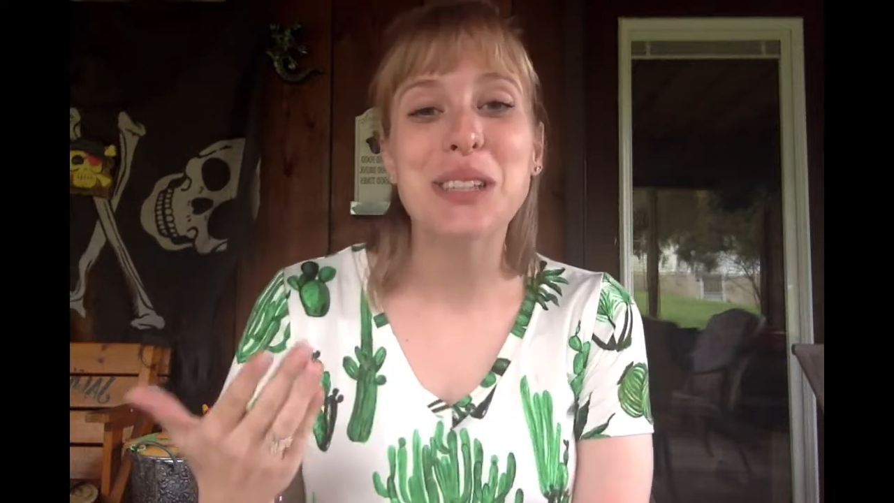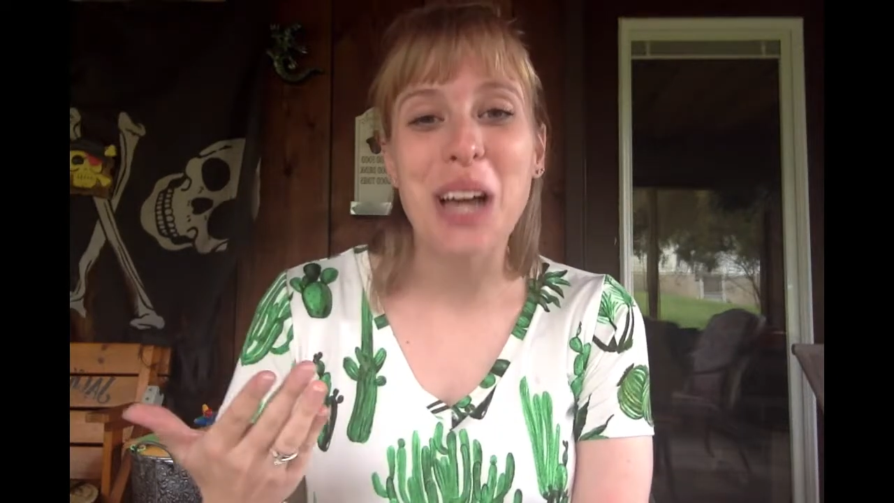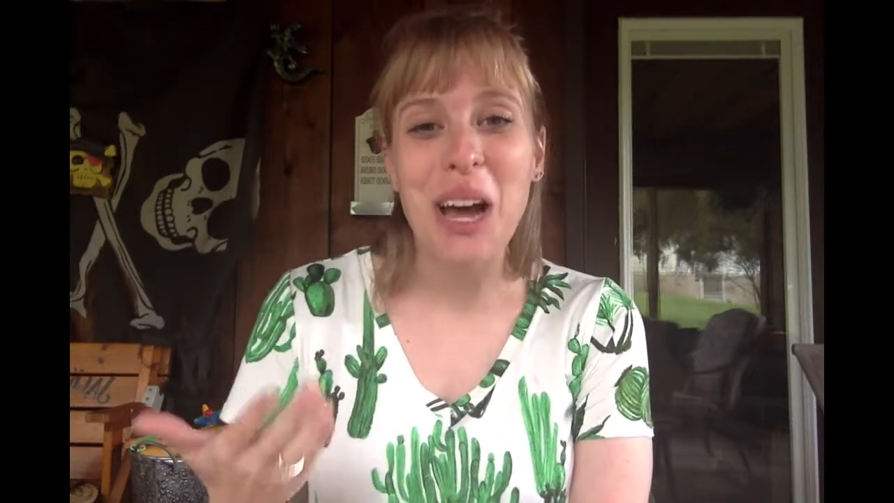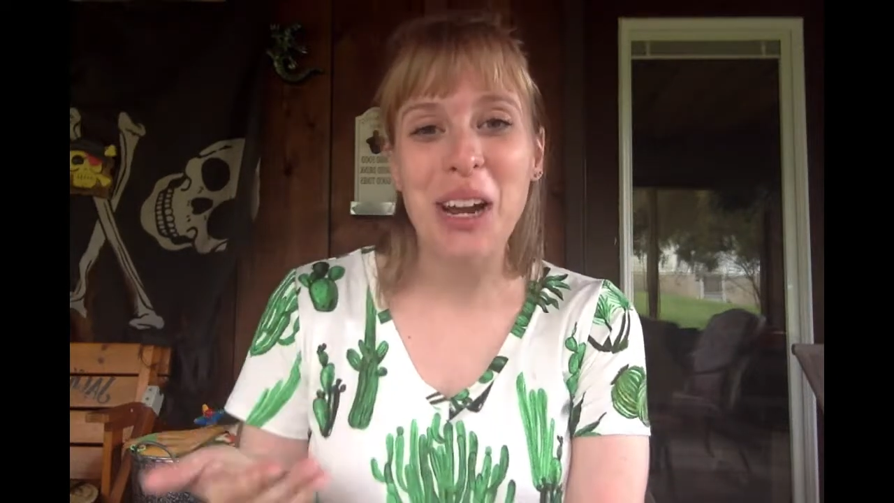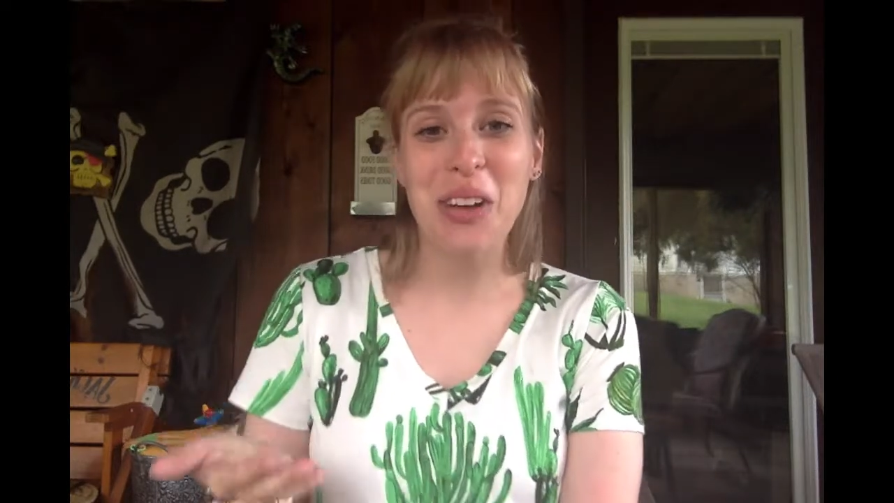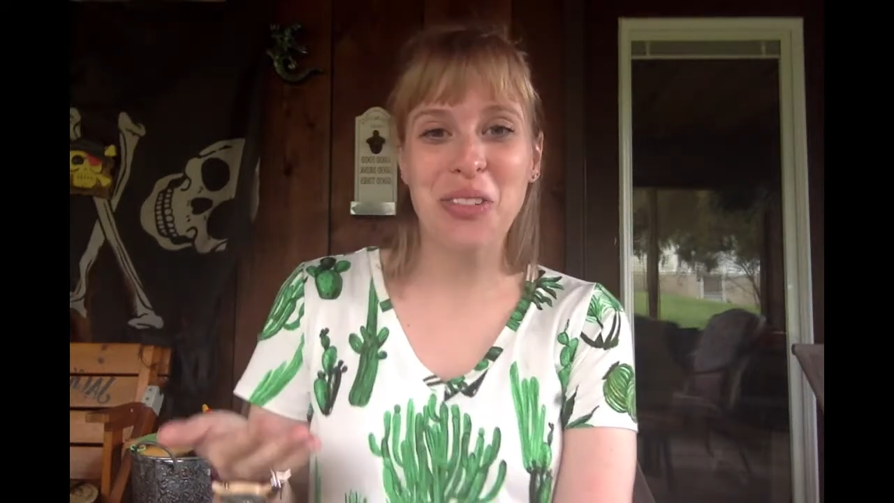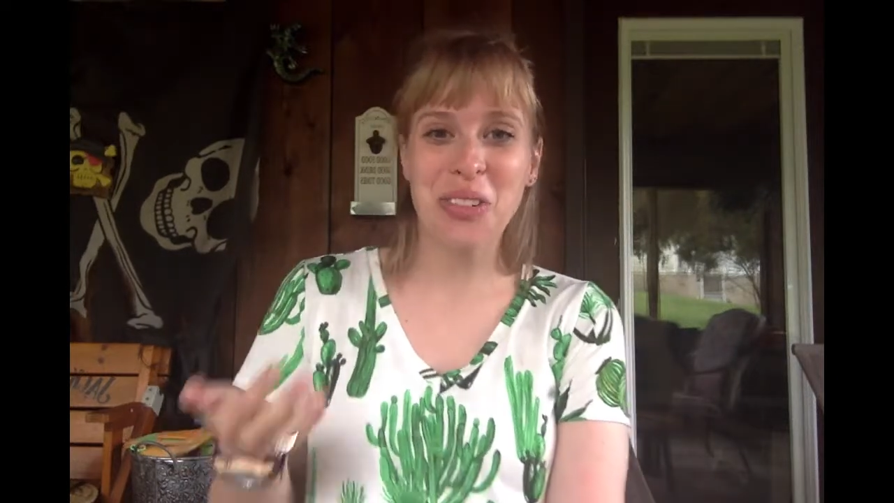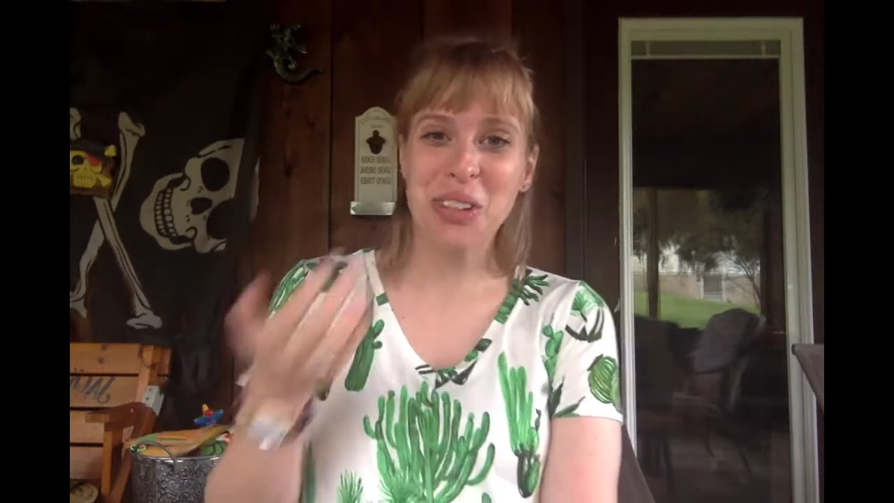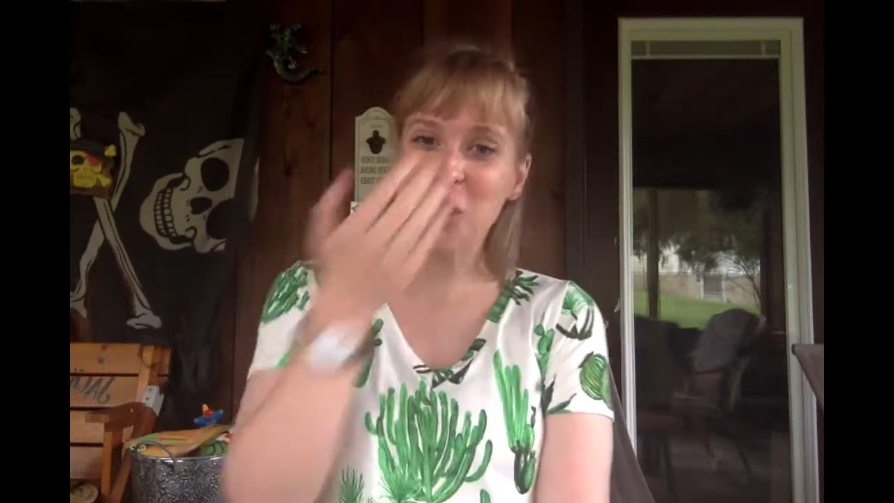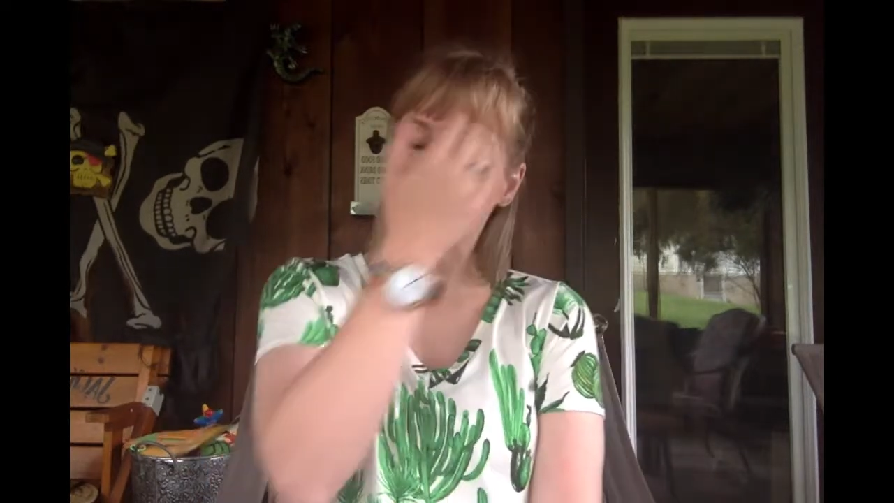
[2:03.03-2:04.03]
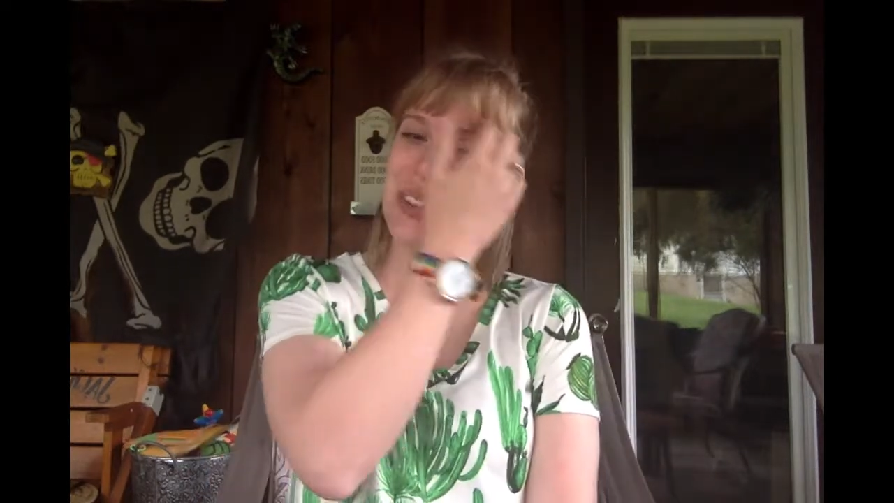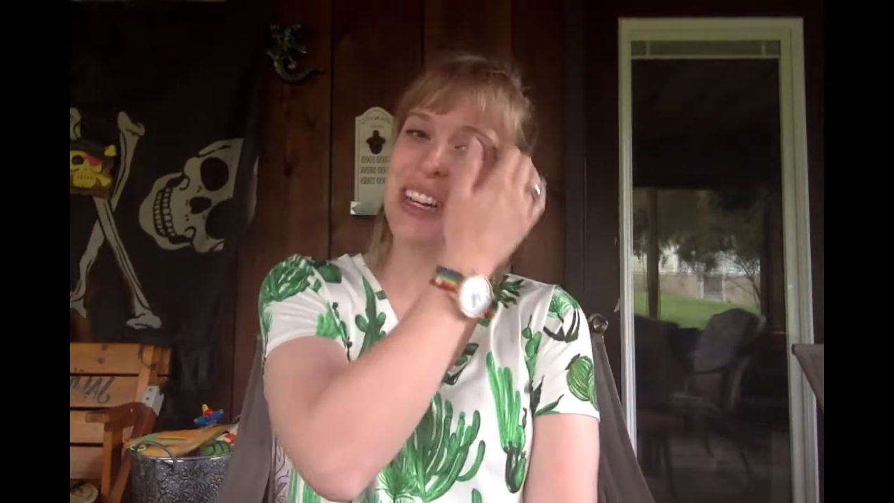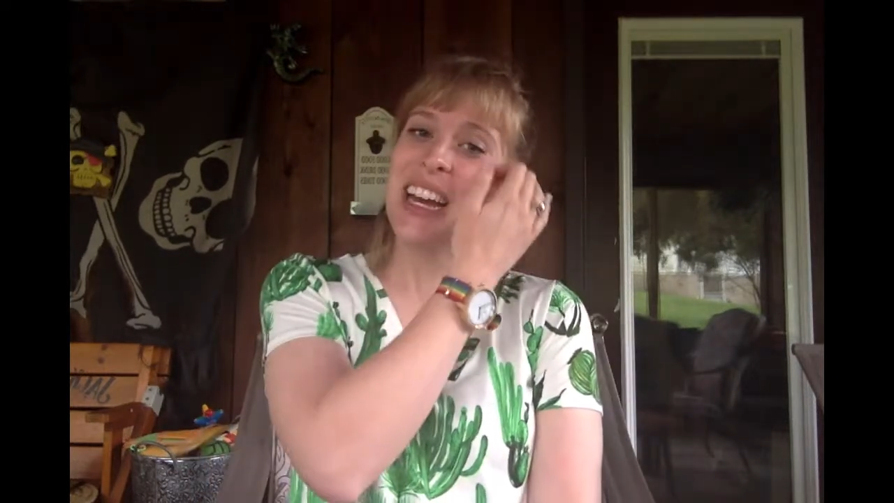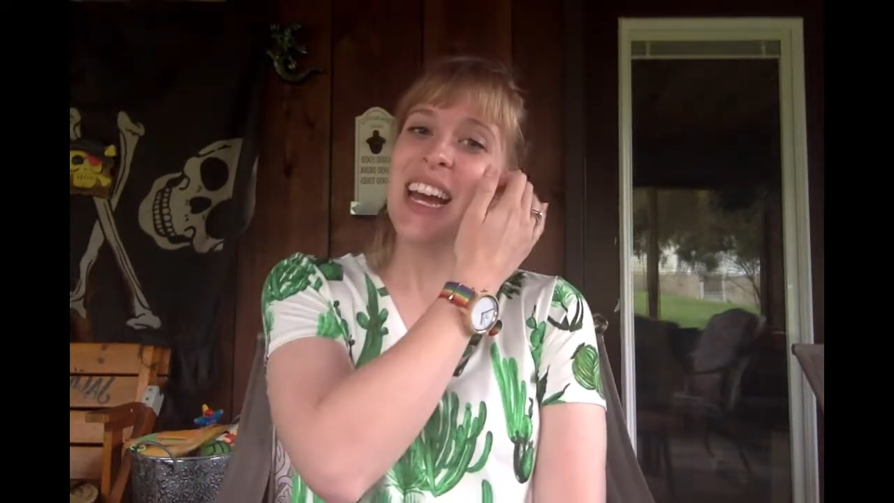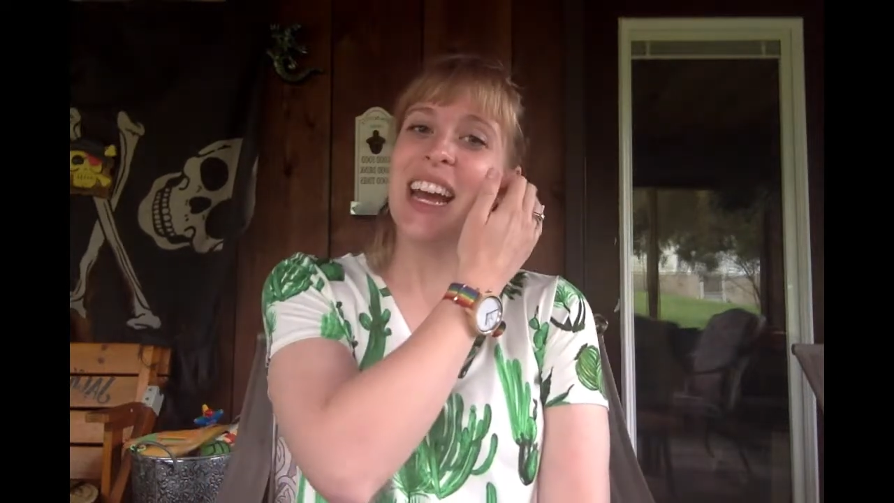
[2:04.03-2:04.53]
lot of really cool